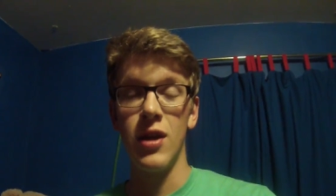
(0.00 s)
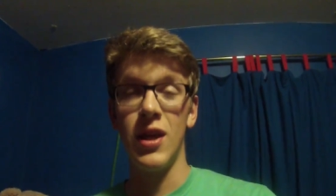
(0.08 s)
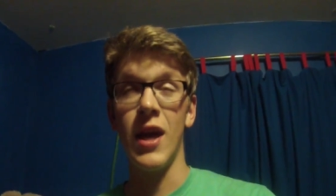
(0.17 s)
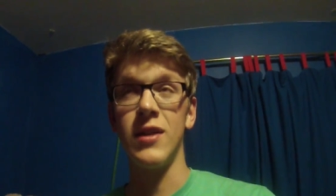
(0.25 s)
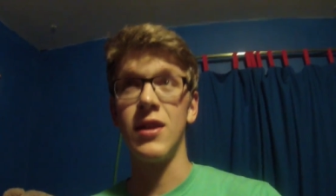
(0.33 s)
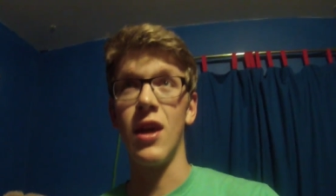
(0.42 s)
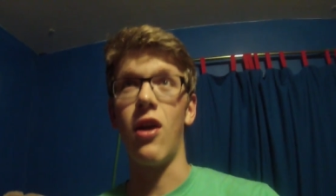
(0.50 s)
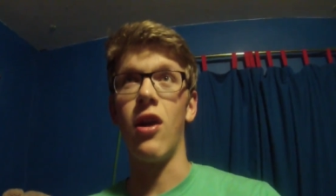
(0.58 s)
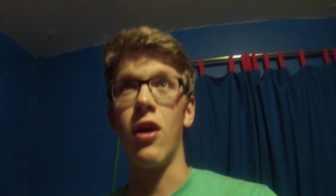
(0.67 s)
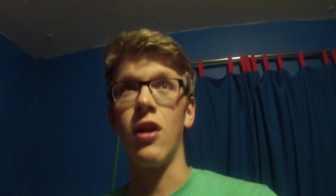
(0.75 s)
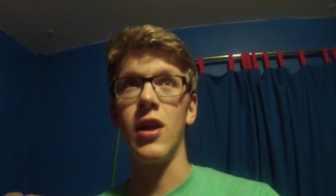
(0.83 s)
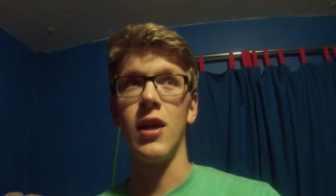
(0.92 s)
He has to get
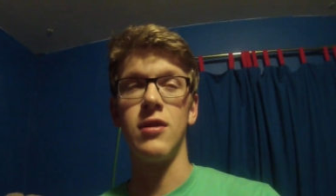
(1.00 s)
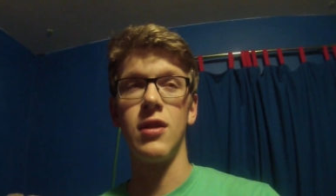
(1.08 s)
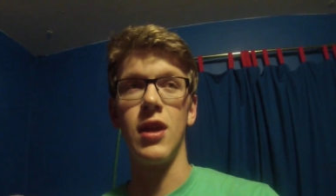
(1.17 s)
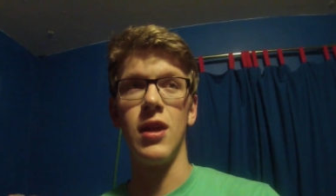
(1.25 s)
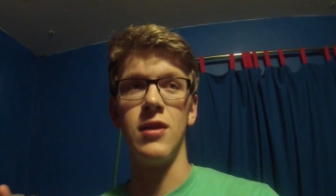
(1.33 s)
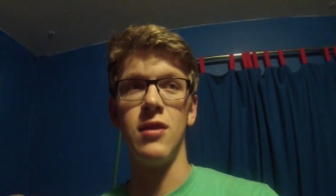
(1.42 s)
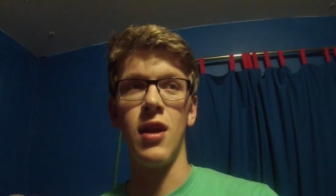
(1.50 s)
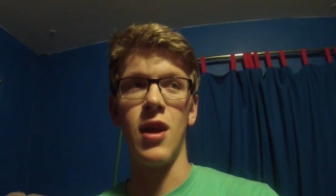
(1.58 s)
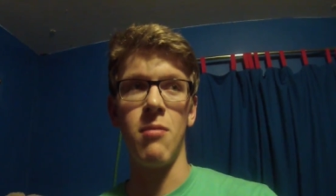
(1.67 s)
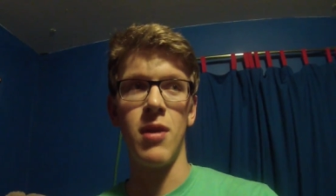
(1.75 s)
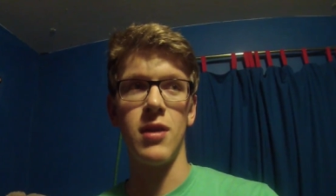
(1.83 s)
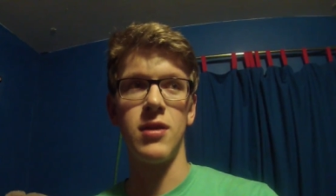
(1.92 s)
art, he has to get his
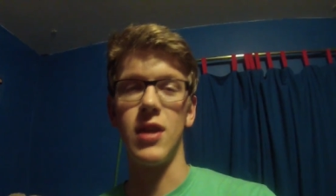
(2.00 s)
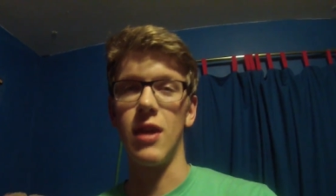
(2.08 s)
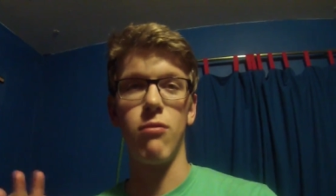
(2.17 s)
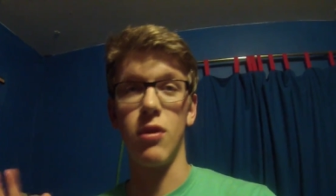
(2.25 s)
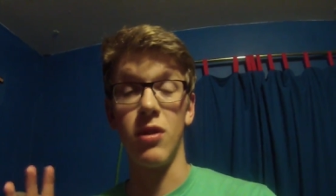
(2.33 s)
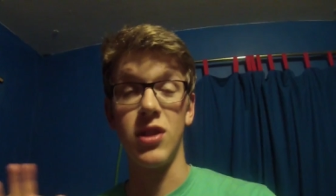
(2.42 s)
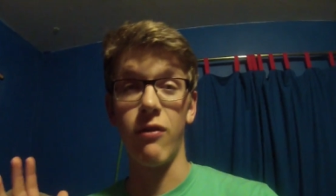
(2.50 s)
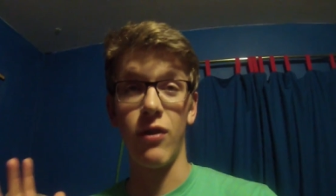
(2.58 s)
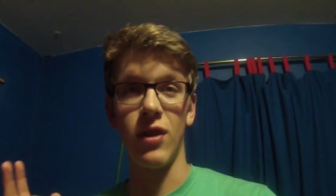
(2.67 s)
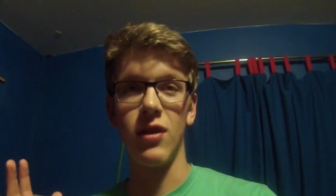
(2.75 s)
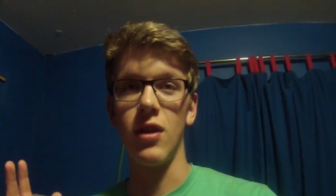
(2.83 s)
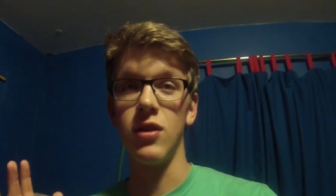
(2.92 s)
name, he has to get pretty much
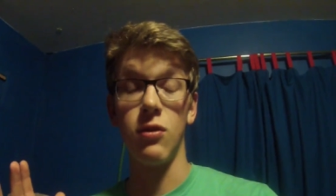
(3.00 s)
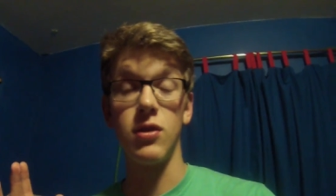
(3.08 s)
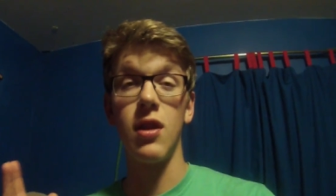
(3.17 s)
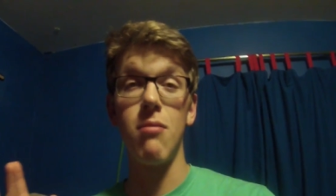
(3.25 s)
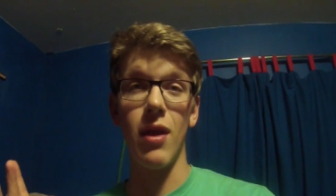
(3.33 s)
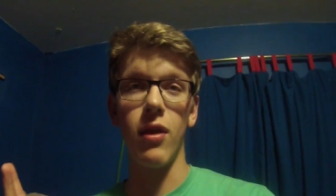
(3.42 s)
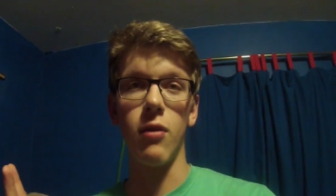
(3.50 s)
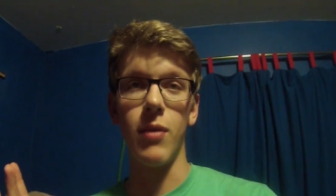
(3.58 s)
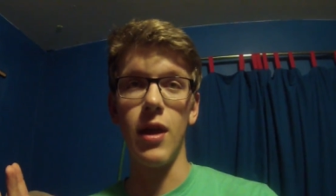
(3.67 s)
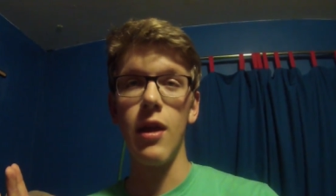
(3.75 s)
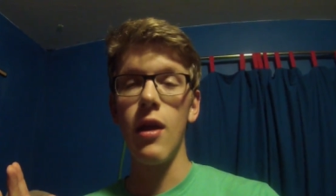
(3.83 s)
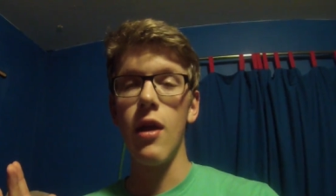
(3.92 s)
everything done. So it's going to be a little
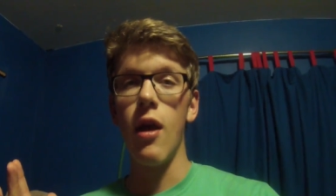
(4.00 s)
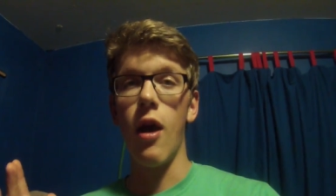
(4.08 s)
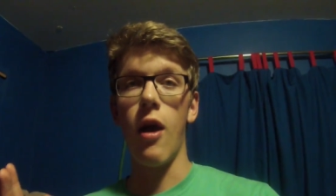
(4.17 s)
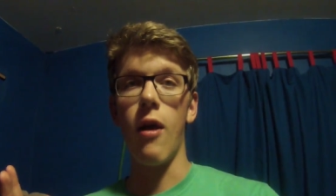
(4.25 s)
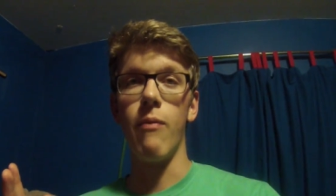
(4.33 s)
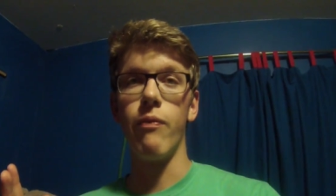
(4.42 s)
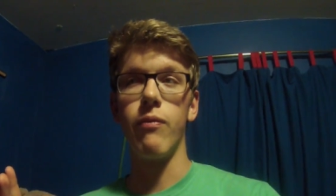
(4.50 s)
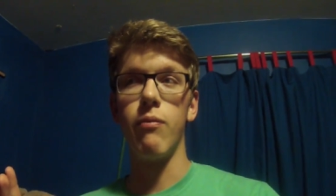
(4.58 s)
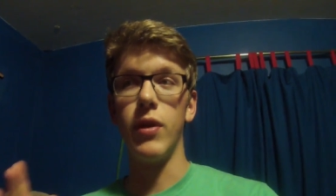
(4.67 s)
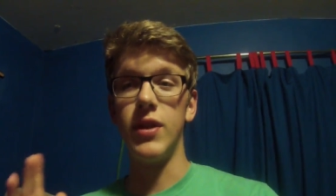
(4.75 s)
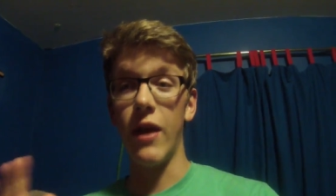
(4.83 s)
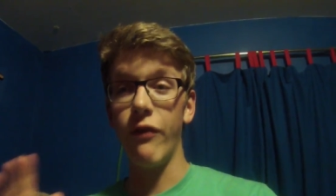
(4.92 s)
bit,
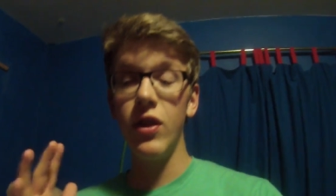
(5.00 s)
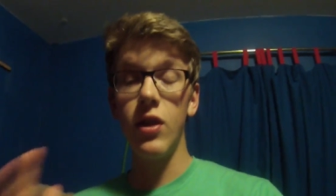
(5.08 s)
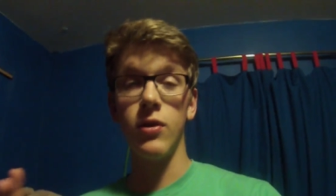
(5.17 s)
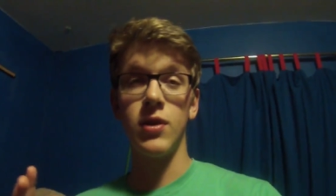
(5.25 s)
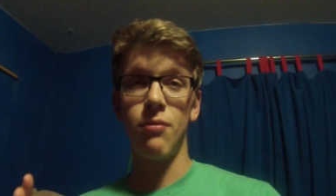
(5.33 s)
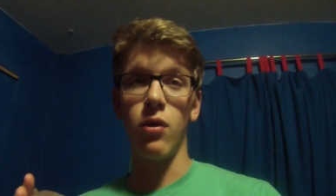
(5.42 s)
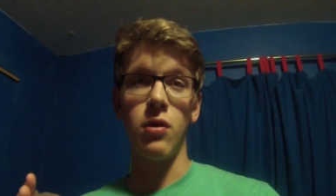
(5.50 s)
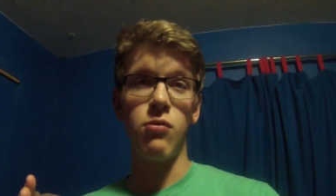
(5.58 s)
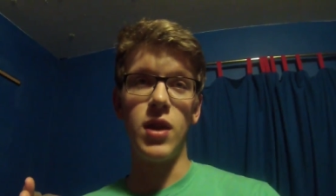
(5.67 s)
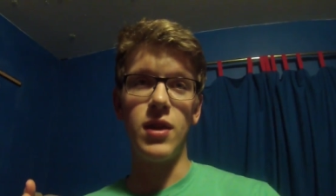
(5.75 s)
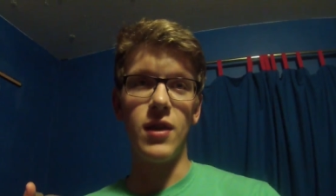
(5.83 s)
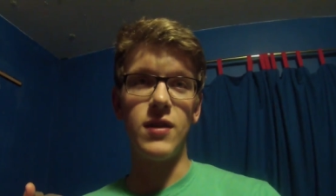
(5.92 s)
but definitely go support him
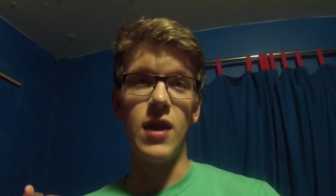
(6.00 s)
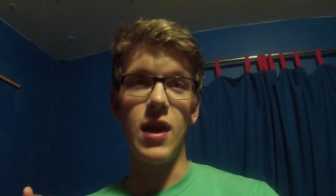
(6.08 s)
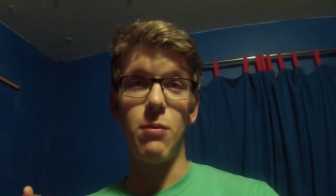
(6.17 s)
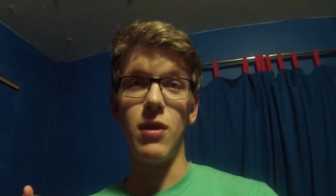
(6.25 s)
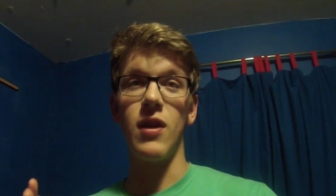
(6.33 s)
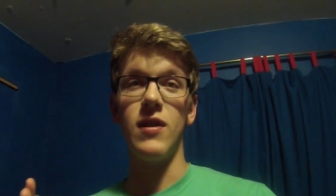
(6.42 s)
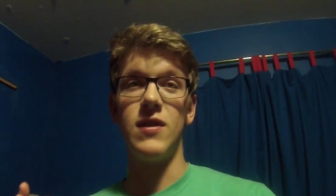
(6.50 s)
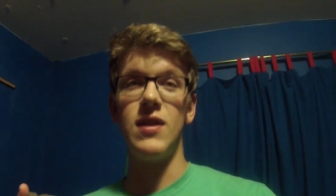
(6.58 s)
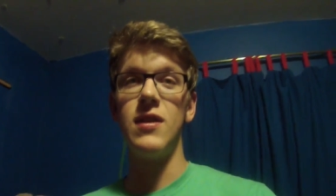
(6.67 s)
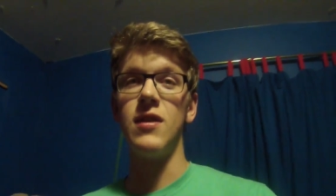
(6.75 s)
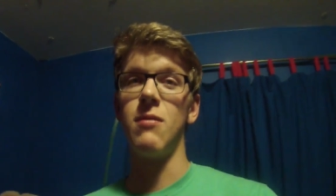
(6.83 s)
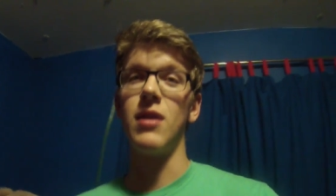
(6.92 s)
when he does get it, because
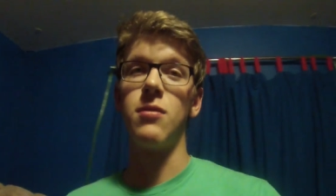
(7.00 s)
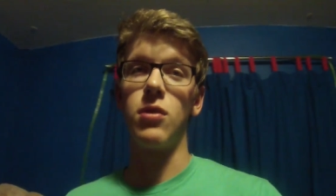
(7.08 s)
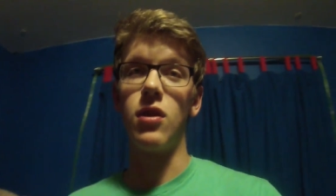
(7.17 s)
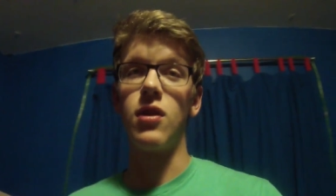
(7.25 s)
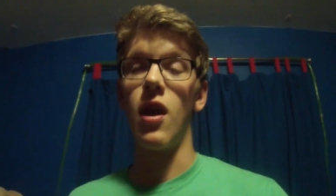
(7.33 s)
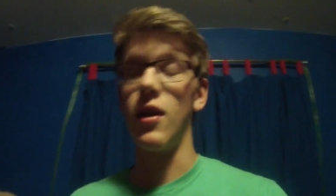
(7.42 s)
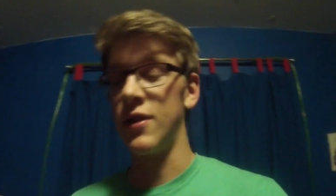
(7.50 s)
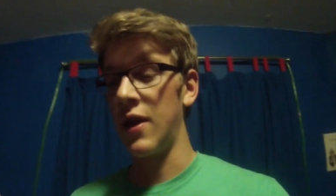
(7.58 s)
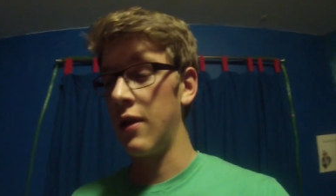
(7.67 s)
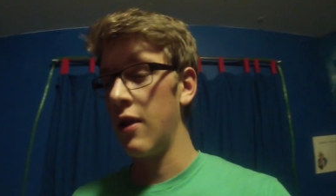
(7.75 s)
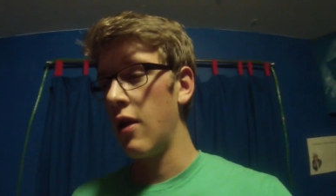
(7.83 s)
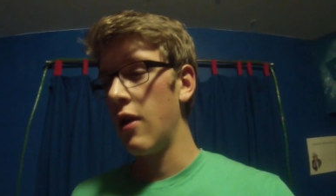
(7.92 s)
he's going to make some good
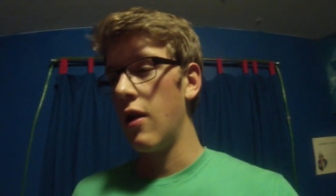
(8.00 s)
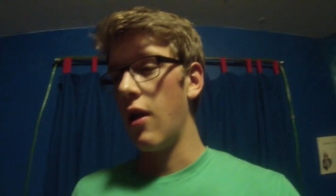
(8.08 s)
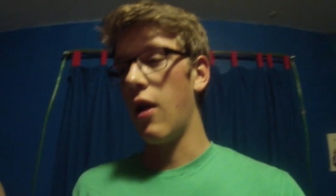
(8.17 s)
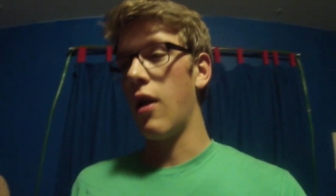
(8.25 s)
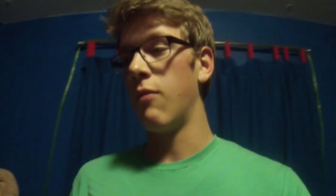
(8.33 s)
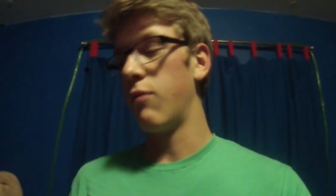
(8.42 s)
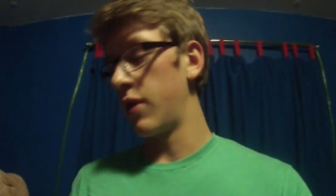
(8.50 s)
content. But